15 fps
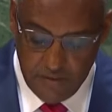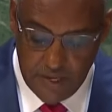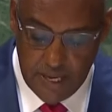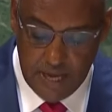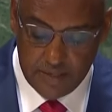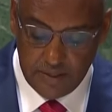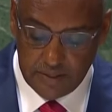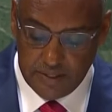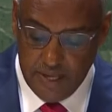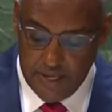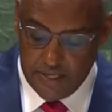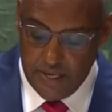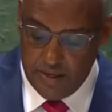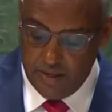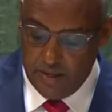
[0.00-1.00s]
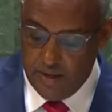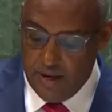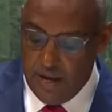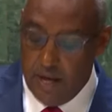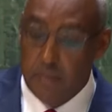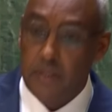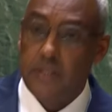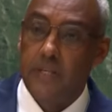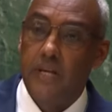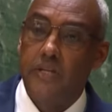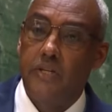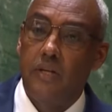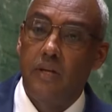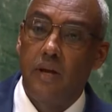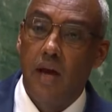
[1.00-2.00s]
undertaking
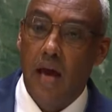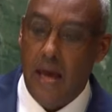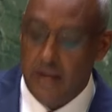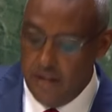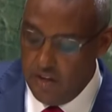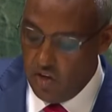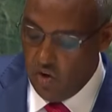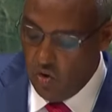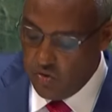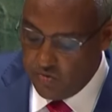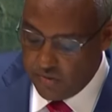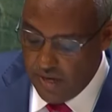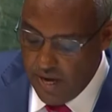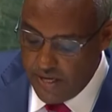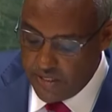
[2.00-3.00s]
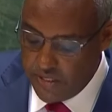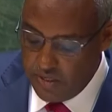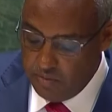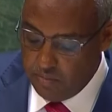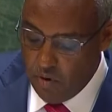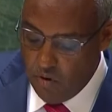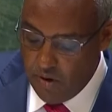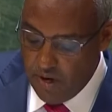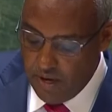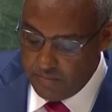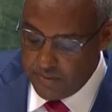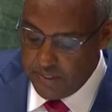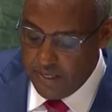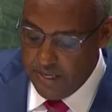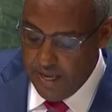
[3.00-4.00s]
rehabilitation and reconstruction programs
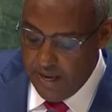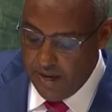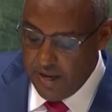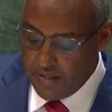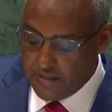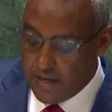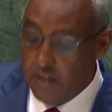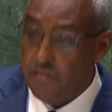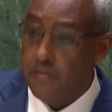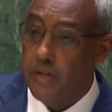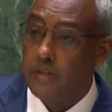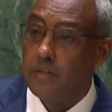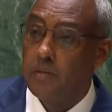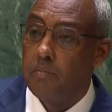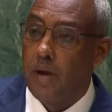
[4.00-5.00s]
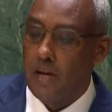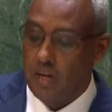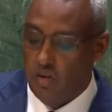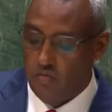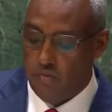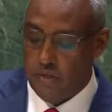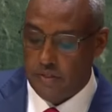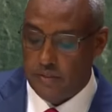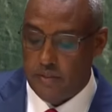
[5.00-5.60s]
in areas affected by conflict.